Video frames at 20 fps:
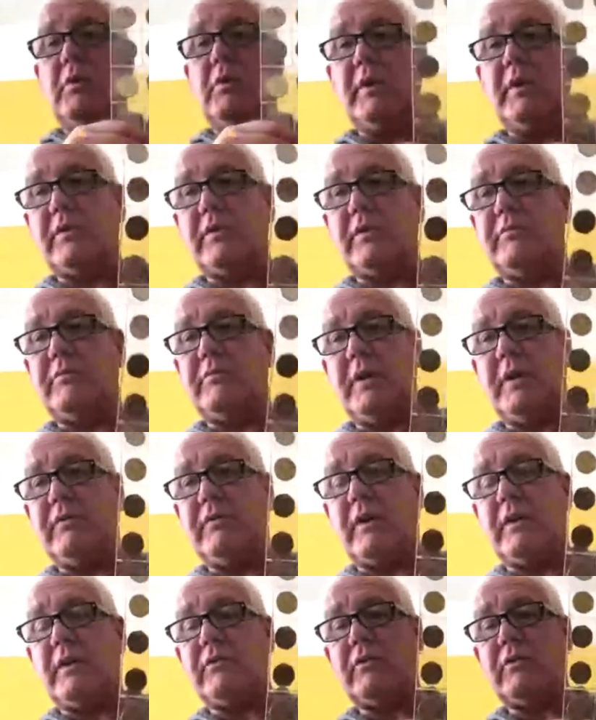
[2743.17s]
bought this off
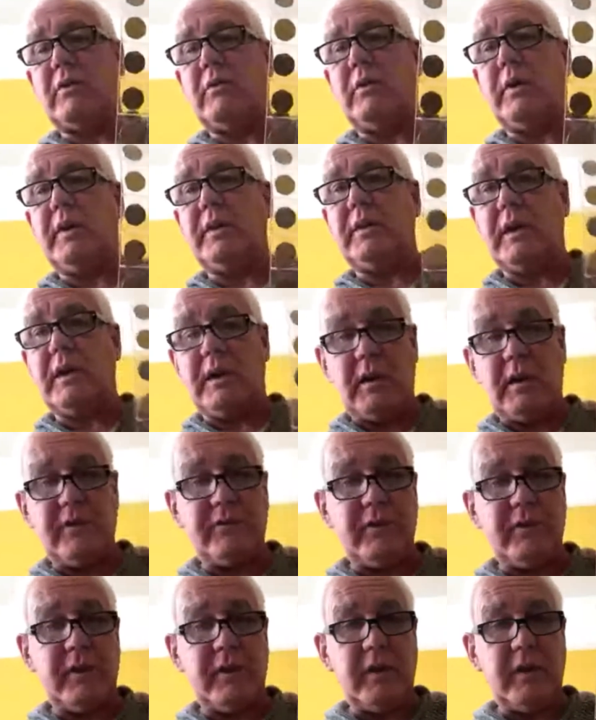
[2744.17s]
me for 100 quid, then
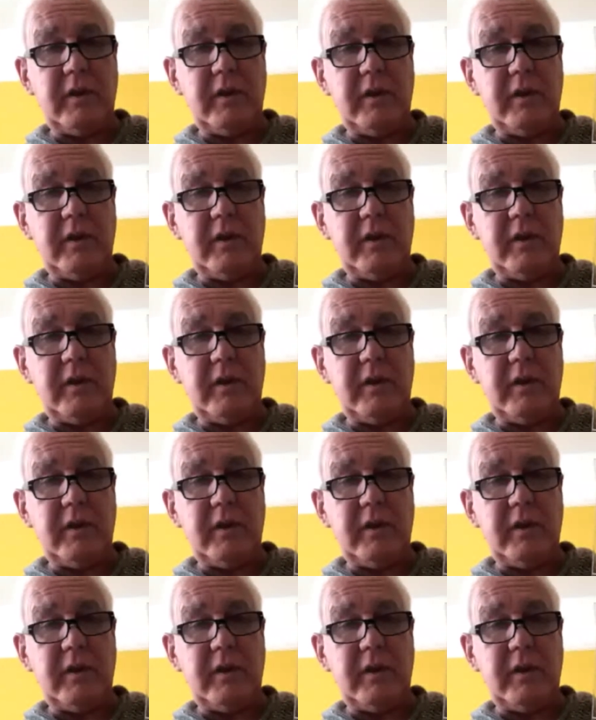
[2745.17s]
listed it